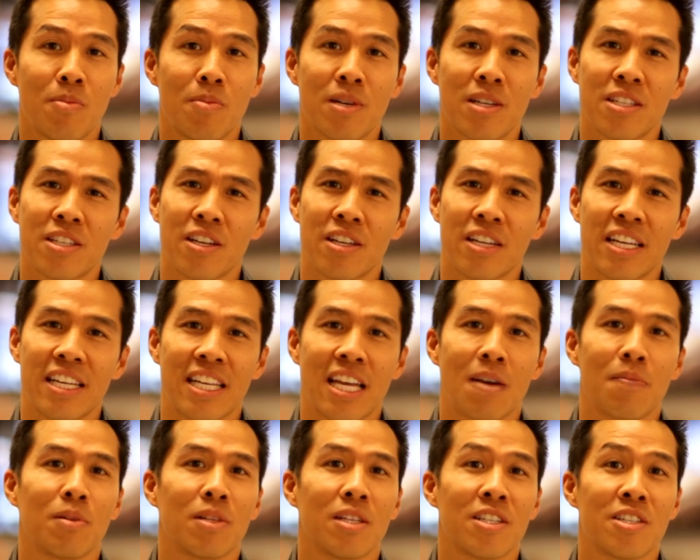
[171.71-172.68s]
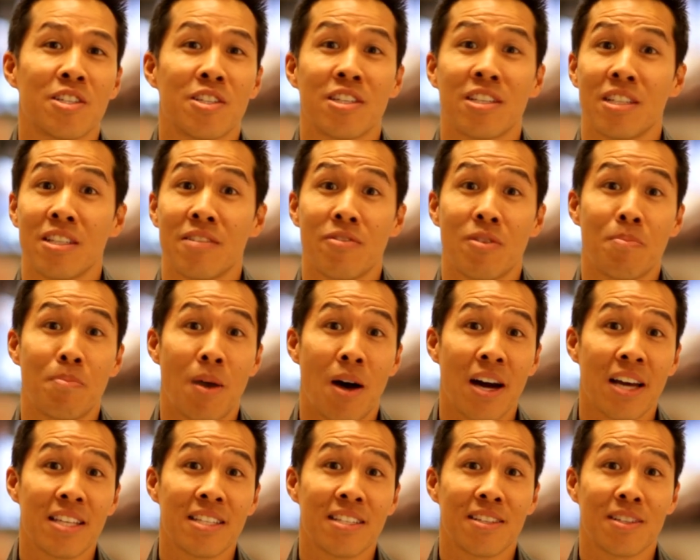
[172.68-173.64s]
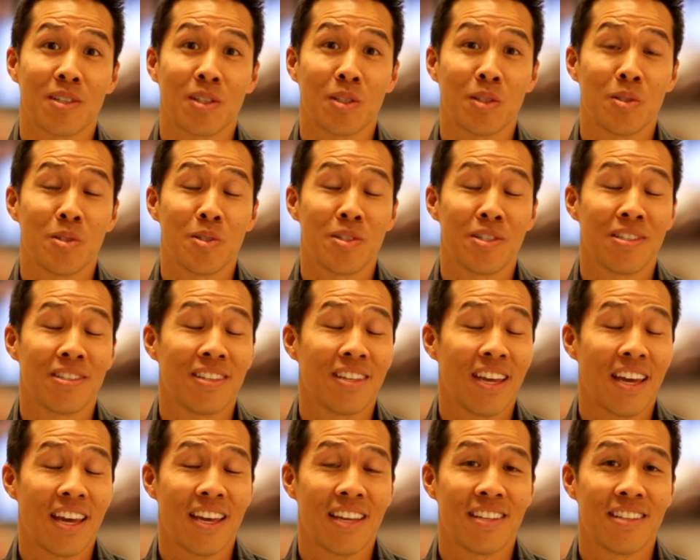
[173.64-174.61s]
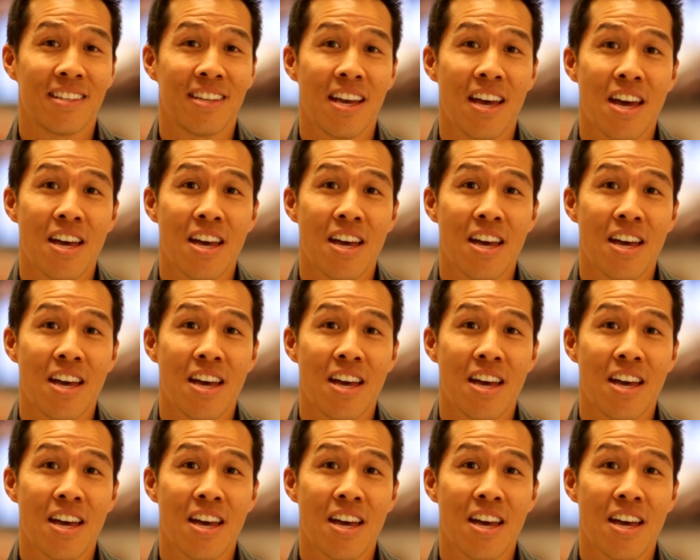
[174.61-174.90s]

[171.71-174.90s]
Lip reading: but it's going to enable us to deliver bites and occlusion and